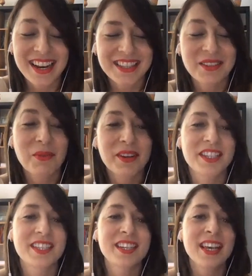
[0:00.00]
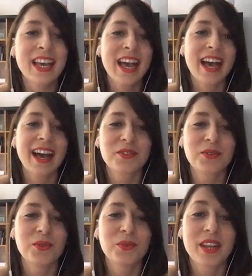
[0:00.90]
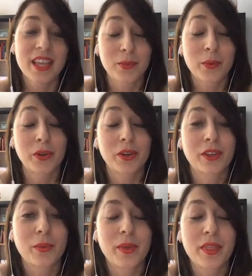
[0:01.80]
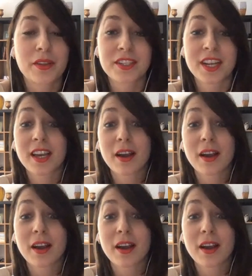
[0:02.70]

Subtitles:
last question, how do you network with a tech